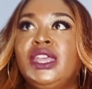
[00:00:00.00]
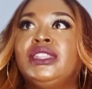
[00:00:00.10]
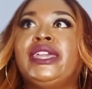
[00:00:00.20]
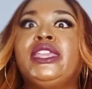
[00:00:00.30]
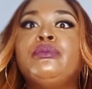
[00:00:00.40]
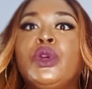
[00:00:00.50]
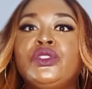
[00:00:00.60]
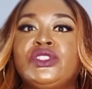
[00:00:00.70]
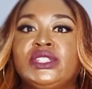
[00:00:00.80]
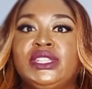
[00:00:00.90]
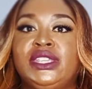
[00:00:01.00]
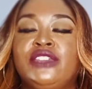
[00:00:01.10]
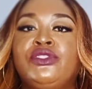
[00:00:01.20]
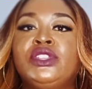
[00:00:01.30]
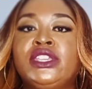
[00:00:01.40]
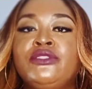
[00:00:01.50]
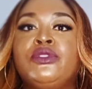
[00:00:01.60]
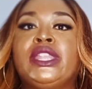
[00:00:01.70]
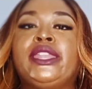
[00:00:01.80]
Like emotionally, if you're looking for